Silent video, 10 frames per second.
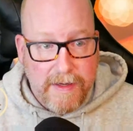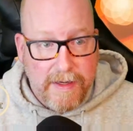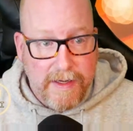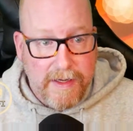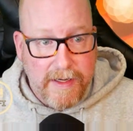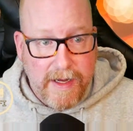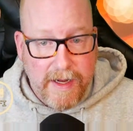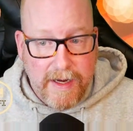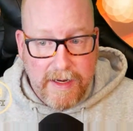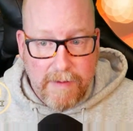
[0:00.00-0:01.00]

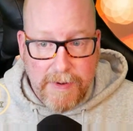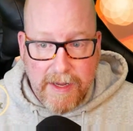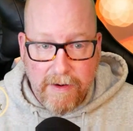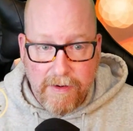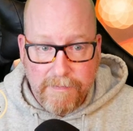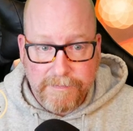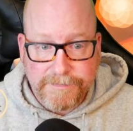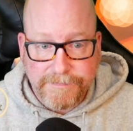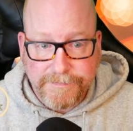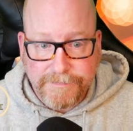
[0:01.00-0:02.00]
I got it up here.
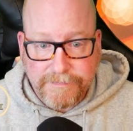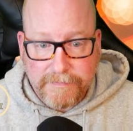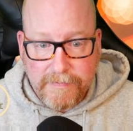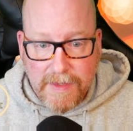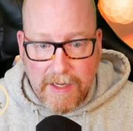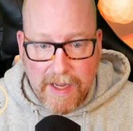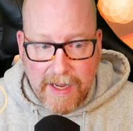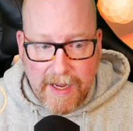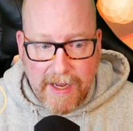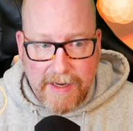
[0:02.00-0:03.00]

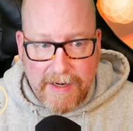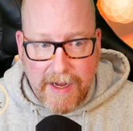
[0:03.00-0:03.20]
And